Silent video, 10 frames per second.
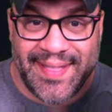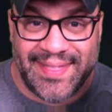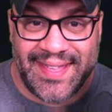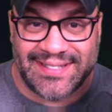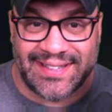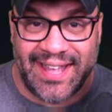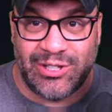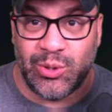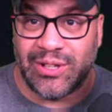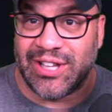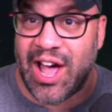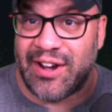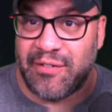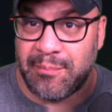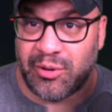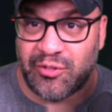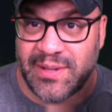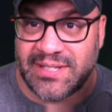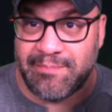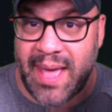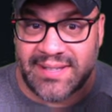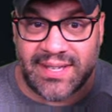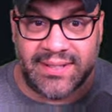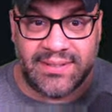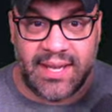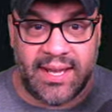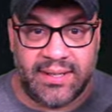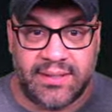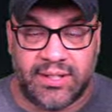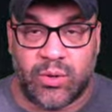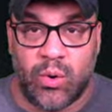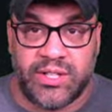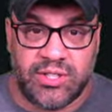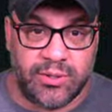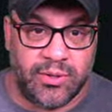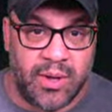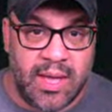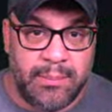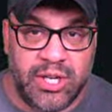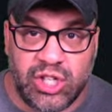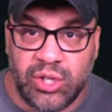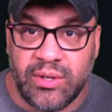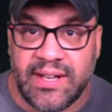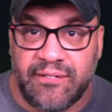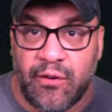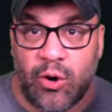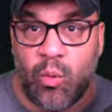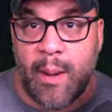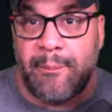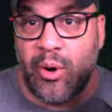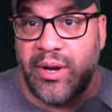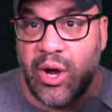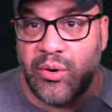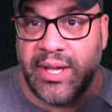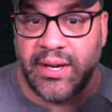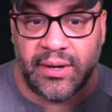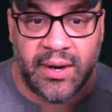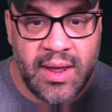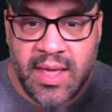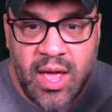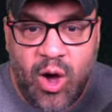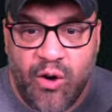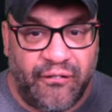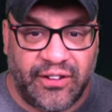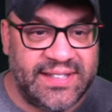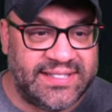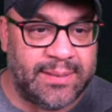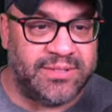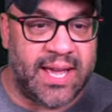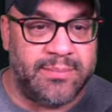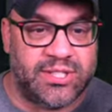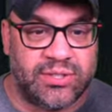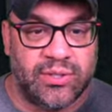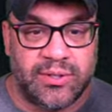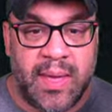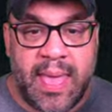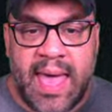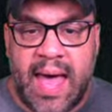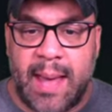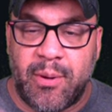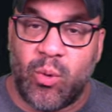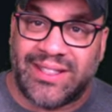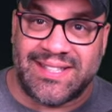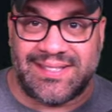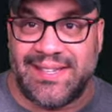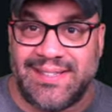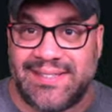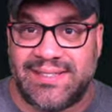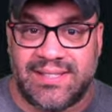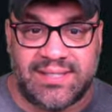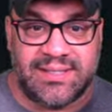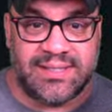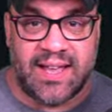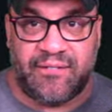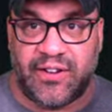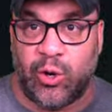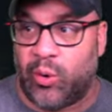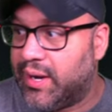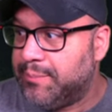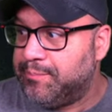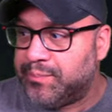that's led to a lot of improvements in Bazzite, and they're going to be shooting for 1.0 here, hopefully sometime soon. Uh, but what this is is this is uh, Fedora,